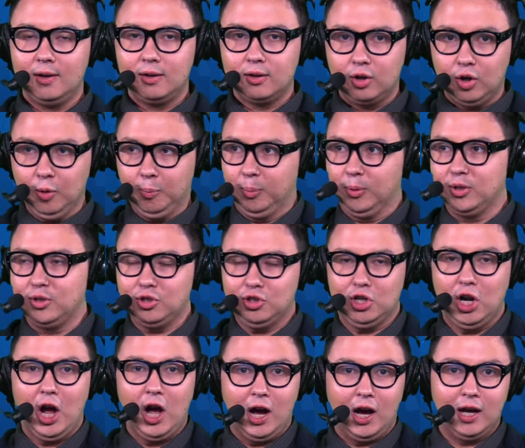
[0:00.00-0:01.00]
Cooper
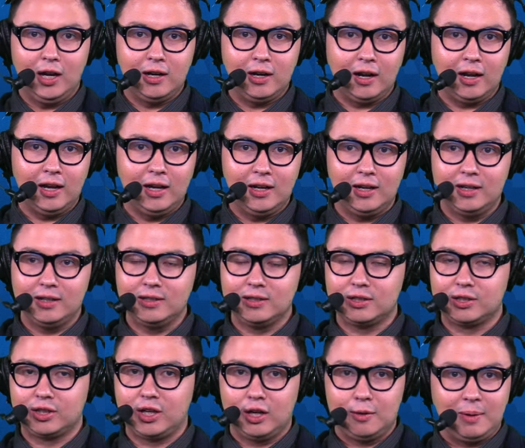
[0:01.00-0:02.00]
DeJean
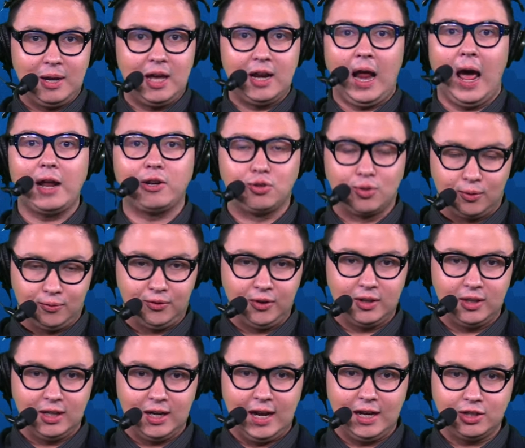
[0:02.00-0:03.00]
is going to be a natural fit
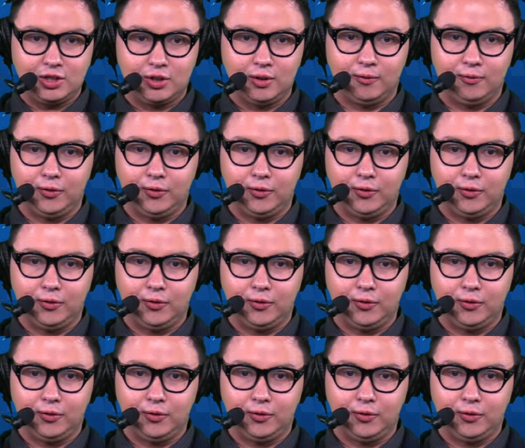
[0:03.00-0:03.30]
in the National